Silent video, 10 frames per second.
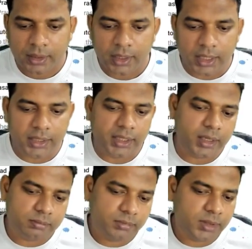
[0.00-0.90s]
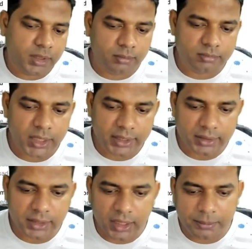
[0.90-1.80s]
And yeah, I
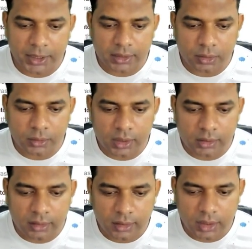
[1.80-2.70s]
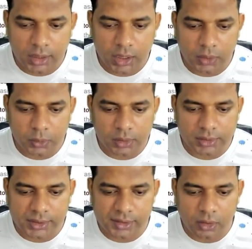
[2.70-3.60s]
get the API token. I will
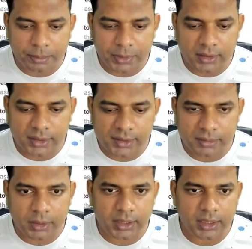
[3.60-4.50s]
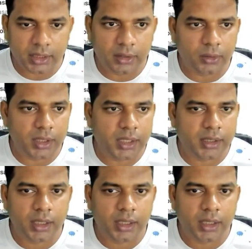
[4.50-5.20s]
just copy this by clicking on it